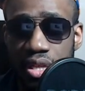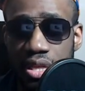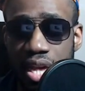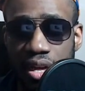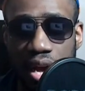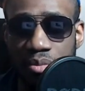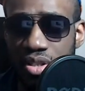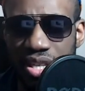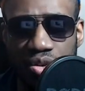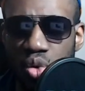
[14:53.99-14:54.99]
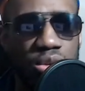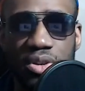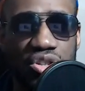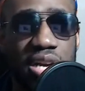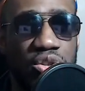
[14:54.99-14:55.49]
Now, I'm not saying that, oh, you must
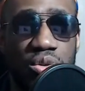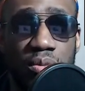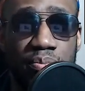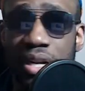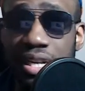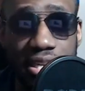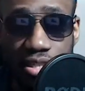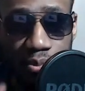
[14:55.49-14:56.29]
try to please